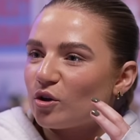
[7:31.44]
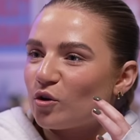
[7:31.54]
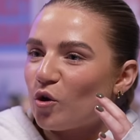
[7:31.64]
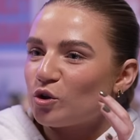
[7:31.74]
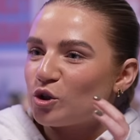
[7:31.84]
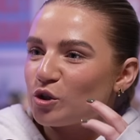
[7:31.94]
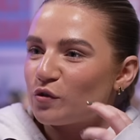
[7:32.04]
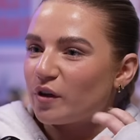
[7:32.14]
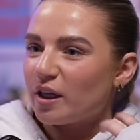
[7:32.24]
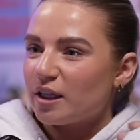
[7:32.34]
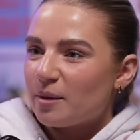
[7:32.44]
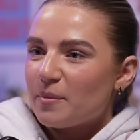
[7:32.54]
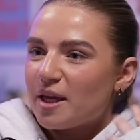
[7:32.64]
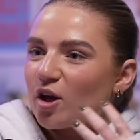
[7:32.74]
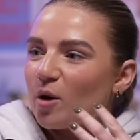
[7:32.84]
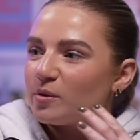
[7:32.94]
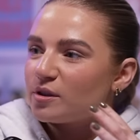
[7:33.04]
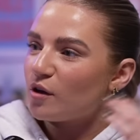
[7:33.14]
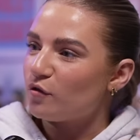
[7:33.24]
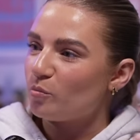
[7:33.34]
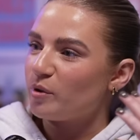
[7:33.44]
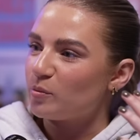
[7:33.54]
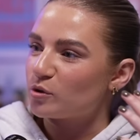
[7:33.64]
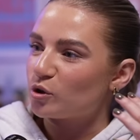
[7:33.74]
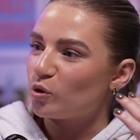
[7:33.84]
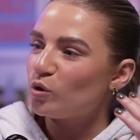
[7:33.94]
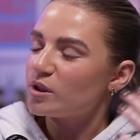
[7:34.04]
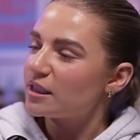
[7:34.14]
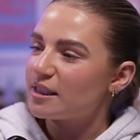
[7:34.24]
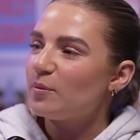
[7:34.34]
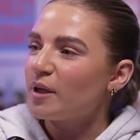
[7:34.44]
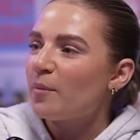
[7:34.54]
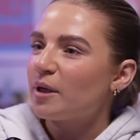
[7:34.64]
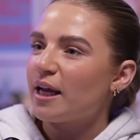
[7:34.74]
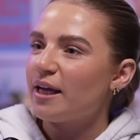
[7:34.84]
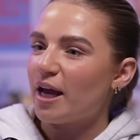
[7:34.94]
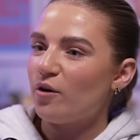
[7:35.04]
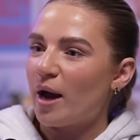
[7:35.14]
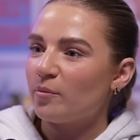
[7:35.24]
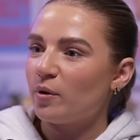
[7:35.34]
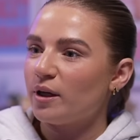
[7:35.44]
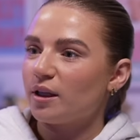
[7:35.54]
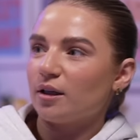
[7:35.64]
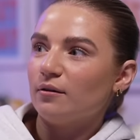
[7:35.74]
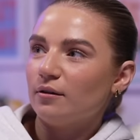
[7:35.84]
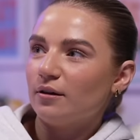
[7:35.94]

conscious of getting, like, makeup and stuff on people's clothes. Like, see, when I'm in a night out, I'm quite, like...